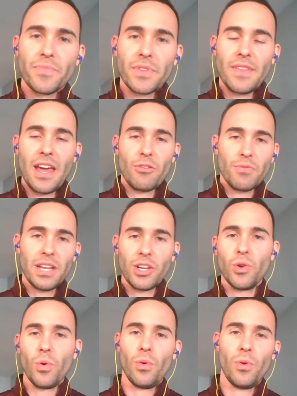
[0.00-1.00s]
that are really
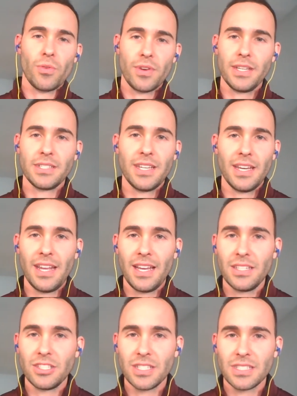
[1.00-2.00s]
goal-oriented
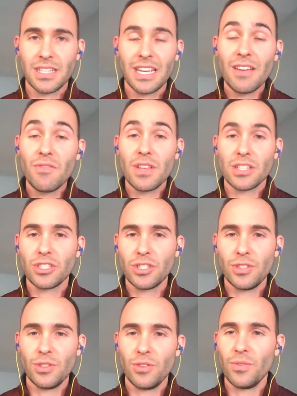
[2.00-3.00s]
and just give this
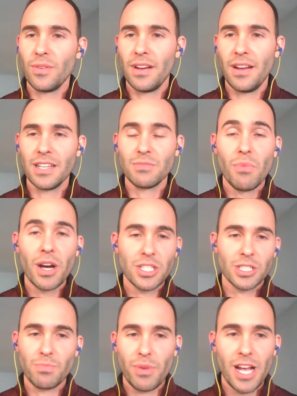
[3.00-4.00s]
to you uh, as much
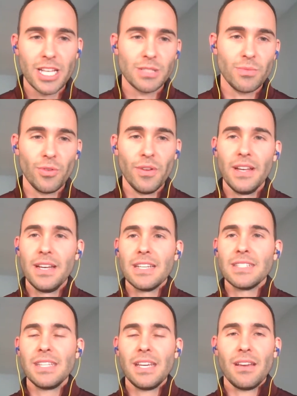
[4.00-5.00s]
as possible.
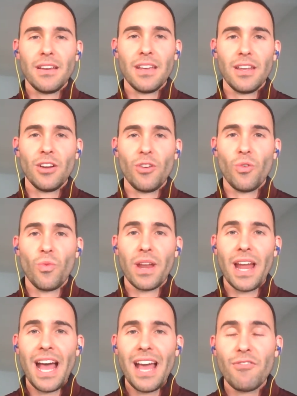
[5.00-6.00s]
See, you know, when
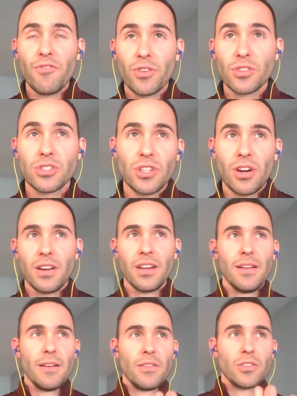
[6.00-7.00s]
I first
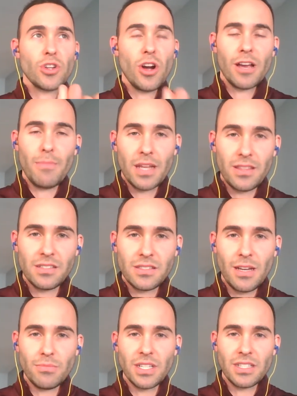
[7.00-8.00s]
started talking about this
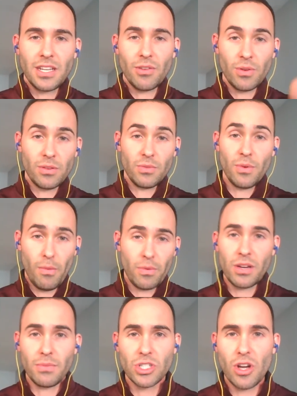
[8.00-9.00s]
subject here, what we're
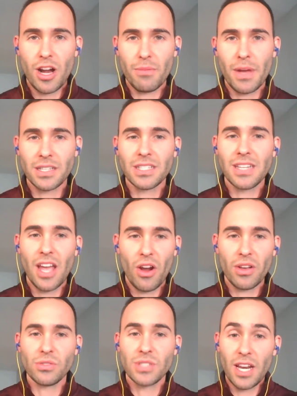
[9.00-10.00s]
going to be talking about today, are
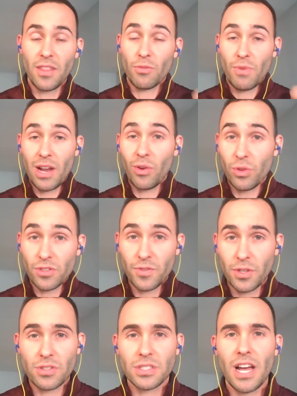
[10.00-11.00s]
you setting the right goals for
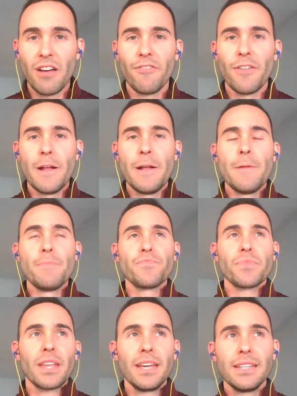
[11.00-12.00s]
yourself,
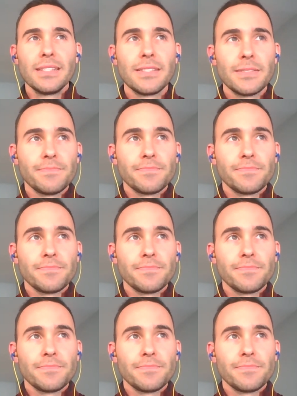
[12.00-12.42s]
is